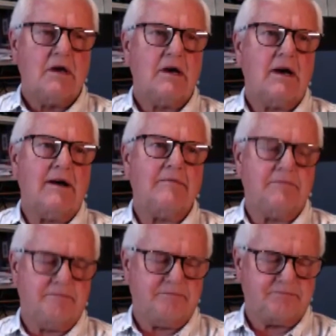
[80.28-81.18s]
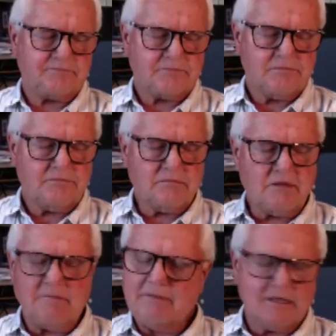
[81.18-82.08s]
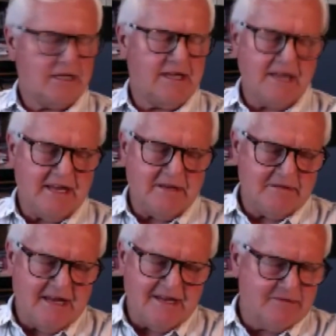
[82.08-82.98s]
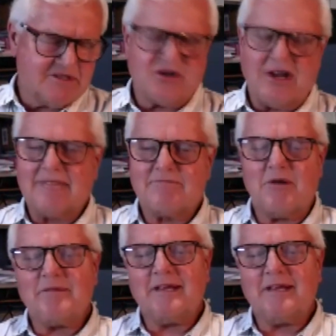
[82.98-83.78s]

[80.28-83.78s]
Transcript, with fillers: um, but he he was trained properly.